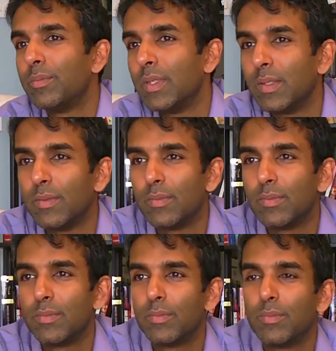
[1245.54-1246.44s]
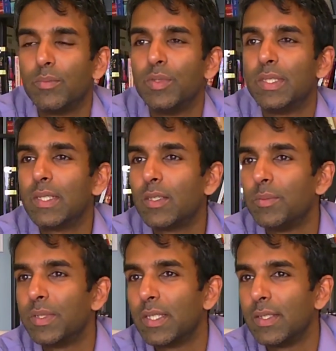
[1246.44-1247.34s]
in Brazil
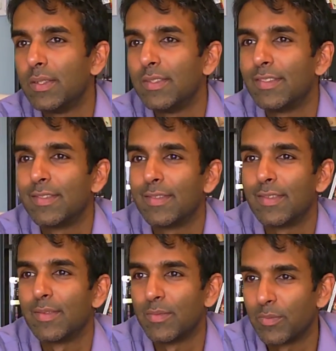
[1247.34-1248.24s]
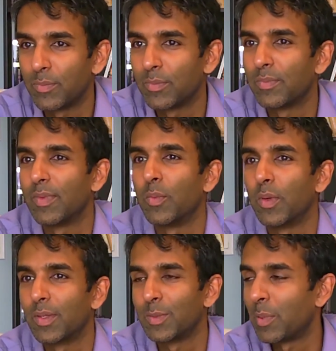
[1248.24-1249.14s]
because the
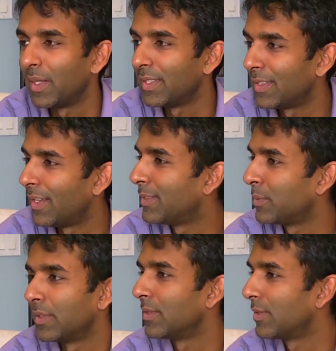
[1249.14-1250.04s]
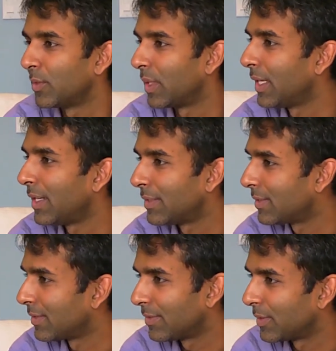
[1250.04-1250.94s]
Workers' Party says, "Well, just join
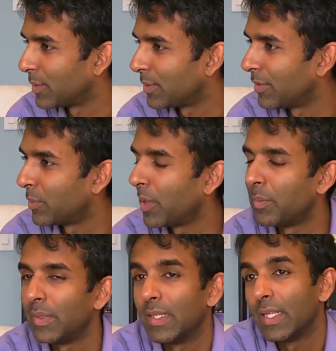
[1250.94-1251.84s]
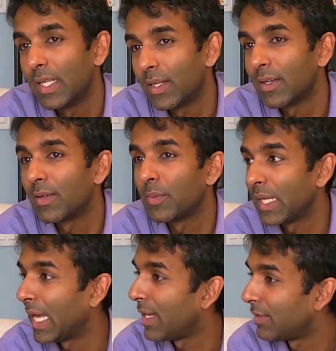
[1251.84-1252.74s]
us if you yeah. have a mm-hmm. problem." And here we
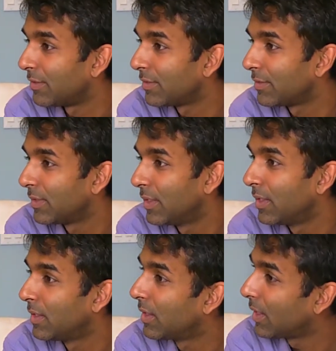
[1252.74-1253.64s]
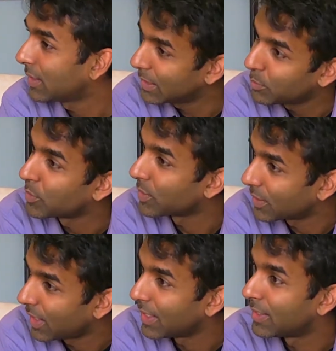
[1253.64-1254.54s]
have a similar
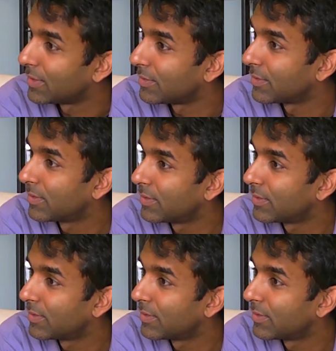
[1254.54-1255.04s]
kind of